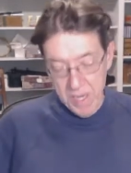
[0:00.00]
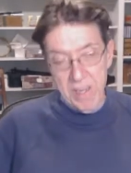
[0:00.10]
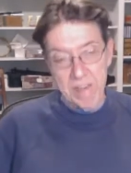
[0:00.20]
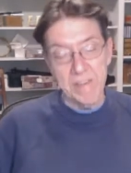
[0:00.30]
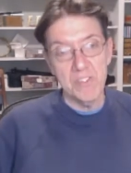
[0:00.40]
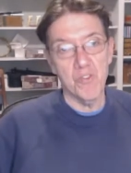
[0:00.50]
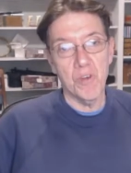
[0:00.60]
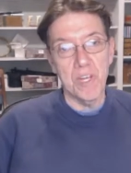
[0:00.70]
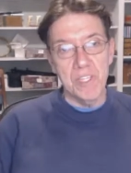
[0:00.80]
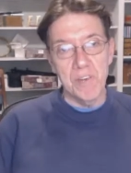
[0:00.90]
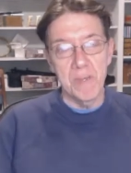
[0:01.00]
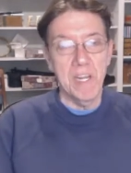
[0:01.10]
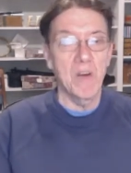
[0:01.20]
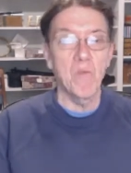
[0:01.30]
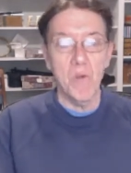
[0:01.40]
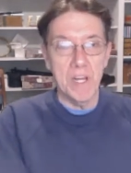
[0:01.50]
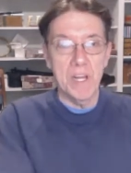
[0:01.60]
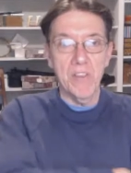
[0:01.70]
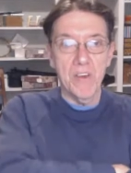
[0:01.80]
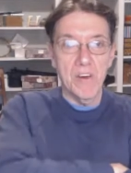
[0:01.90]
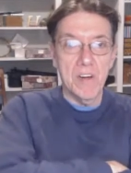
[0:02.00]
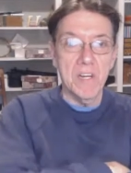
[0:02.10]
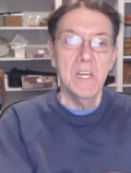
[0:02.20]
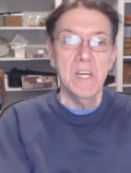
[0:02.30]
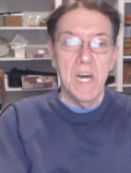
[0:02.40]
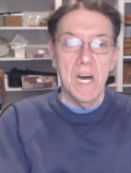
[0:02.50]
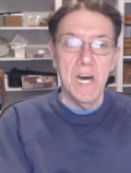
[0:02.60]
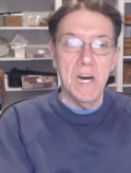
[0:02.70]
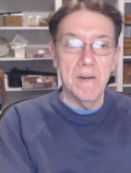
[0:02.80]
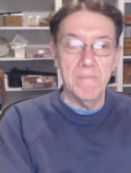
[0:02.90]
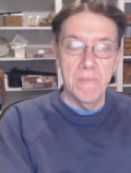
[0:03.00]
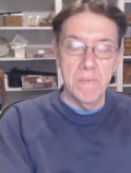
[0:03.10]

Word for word: my dress. I've been out working in the yard. Uh,